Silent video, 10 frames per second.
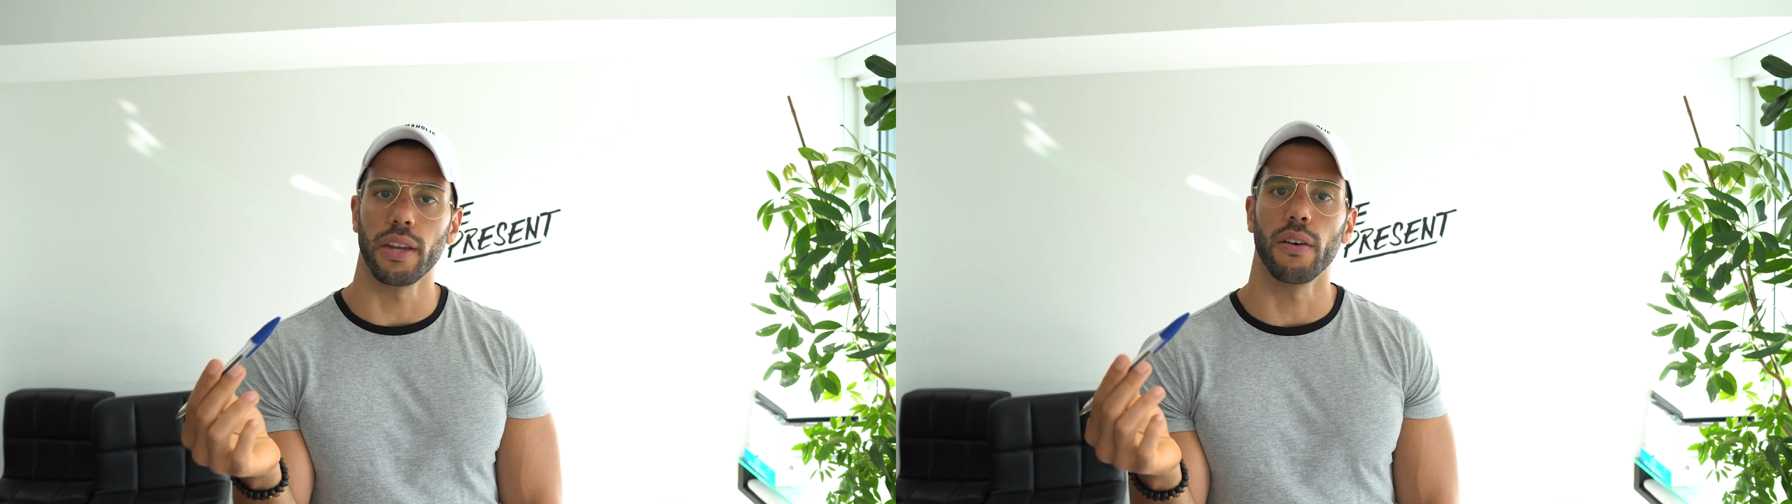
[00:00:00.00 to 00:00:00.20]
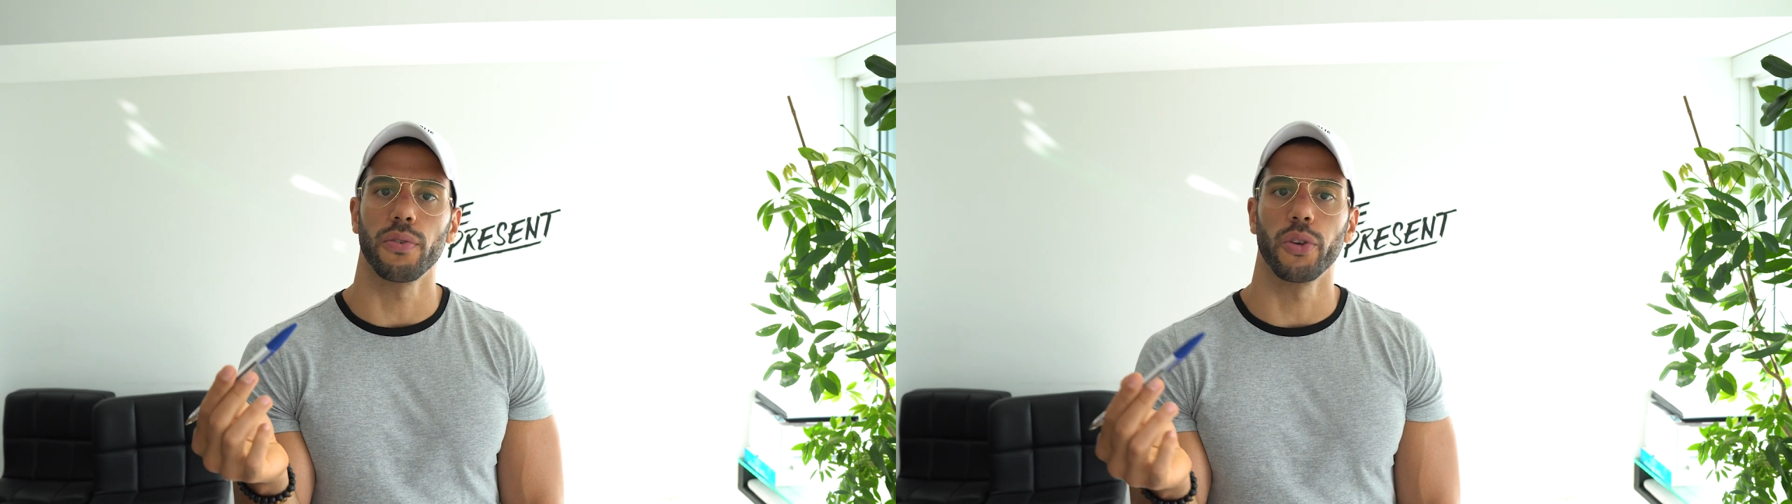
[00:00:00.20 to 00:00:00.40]

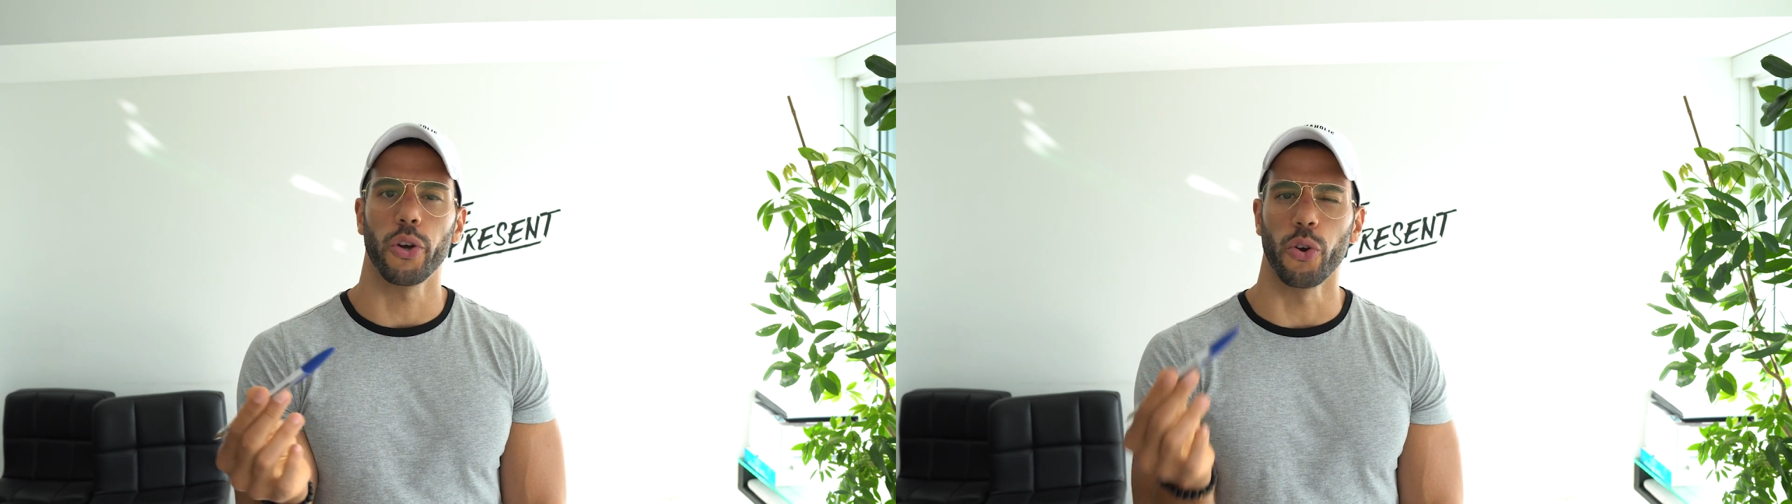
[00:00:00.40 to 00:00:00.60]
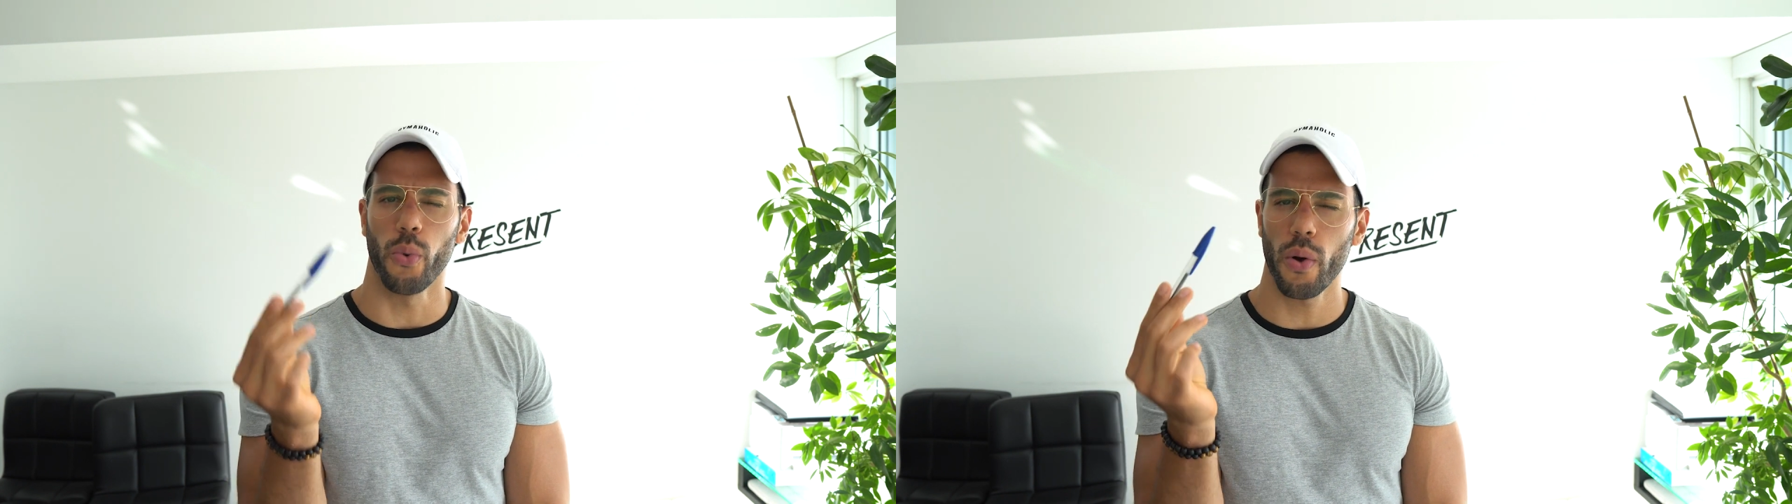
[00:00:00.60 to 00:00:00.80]
enough. You're not
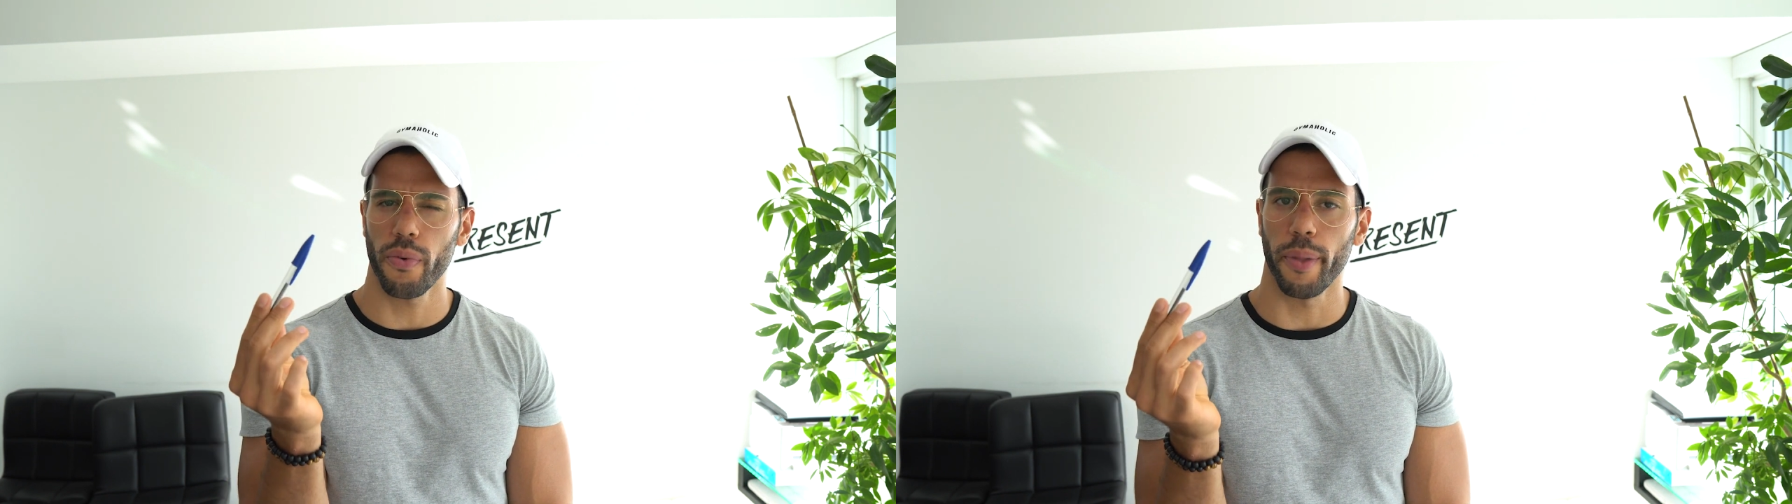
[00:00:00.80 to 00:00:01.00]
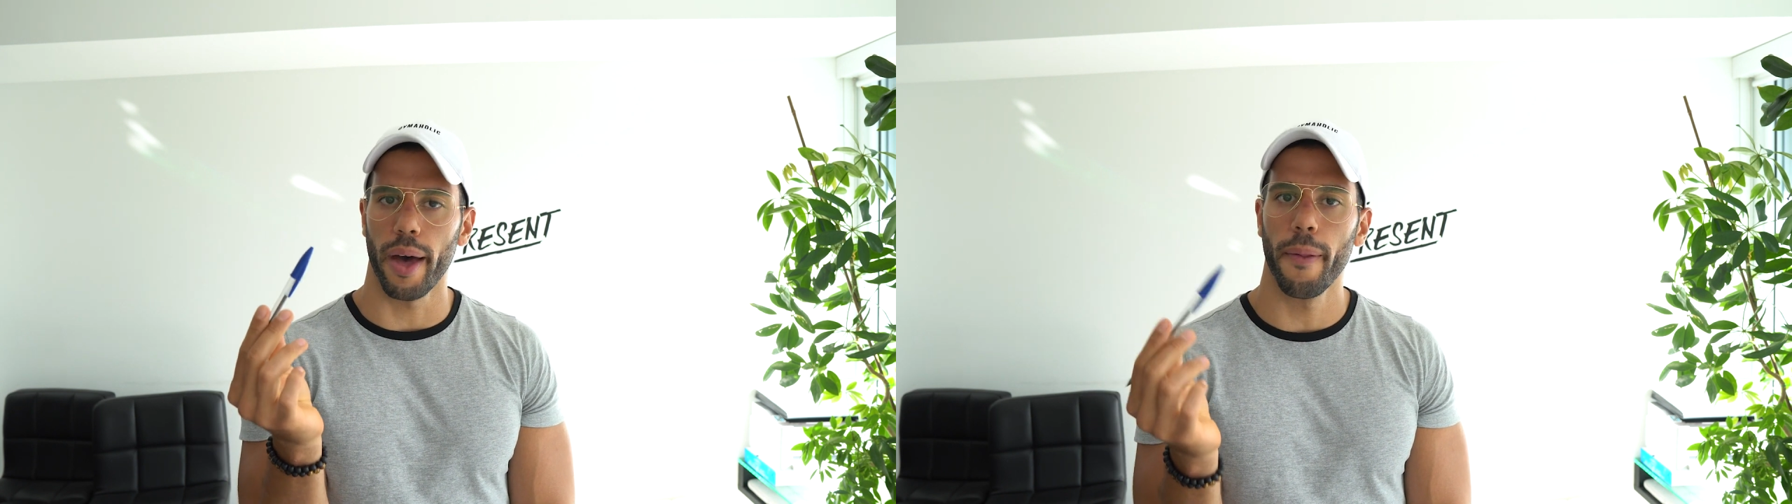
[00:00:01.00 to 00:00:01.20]
gonna grow
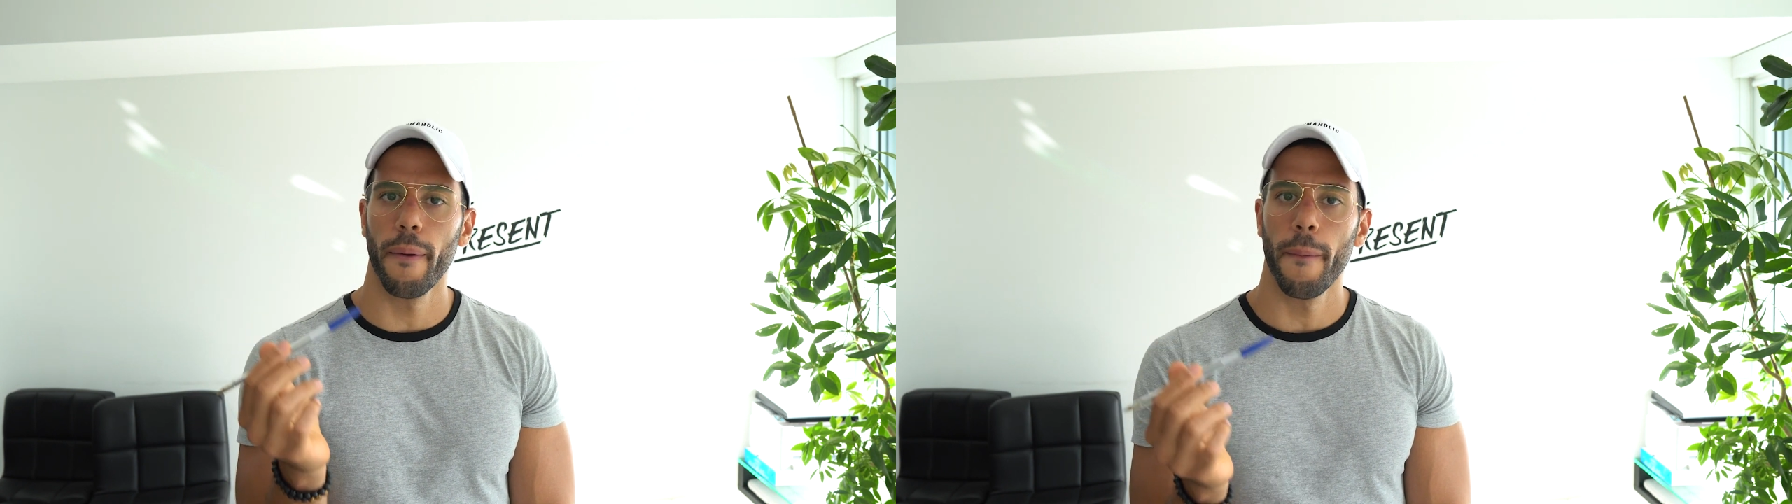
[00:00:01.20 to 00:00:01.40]
from that.